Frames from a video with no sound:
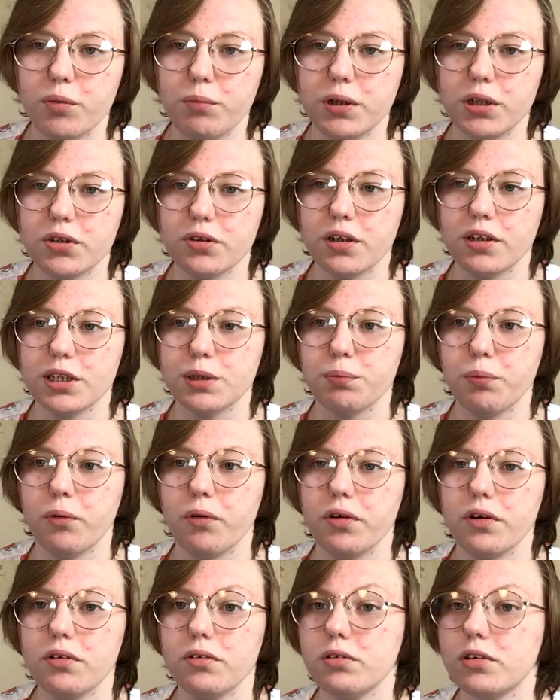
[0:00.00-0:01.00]
you want to be
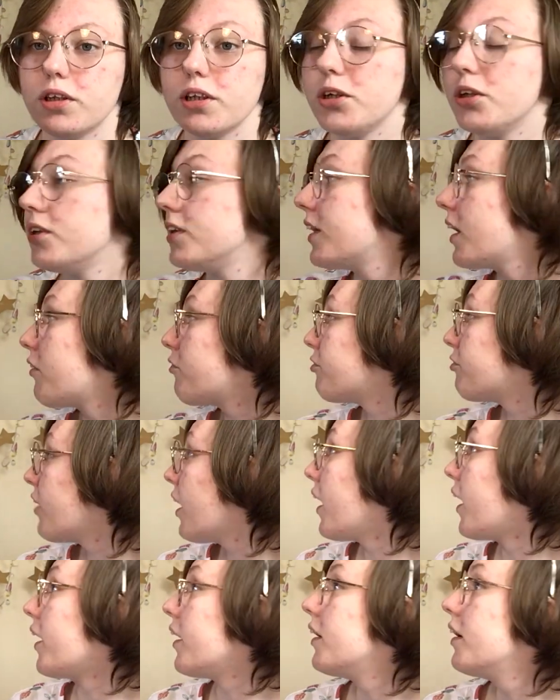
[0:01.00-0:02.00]
transport, oh, did you see
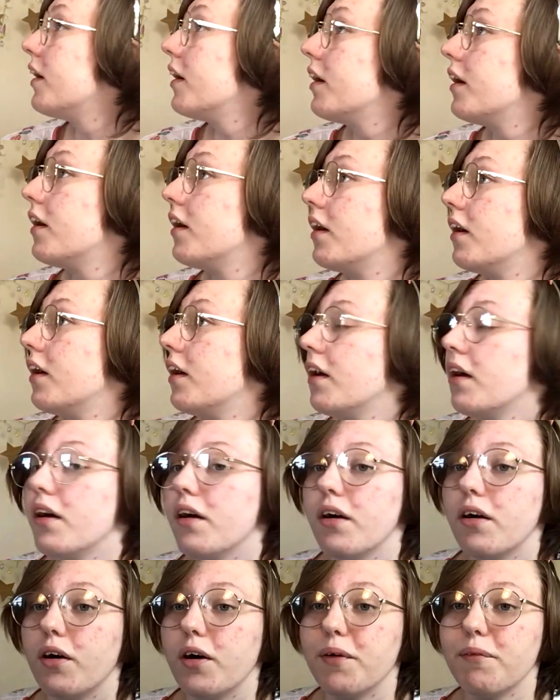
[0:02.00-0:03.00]
that fly?
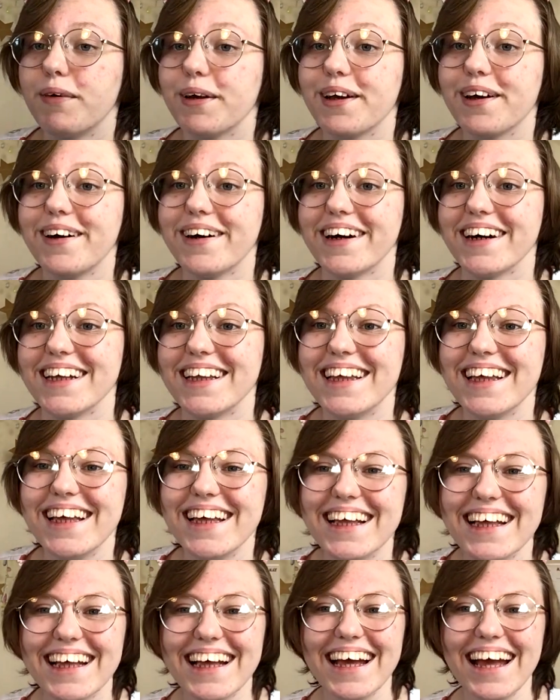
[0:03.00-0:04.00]
Oh my god.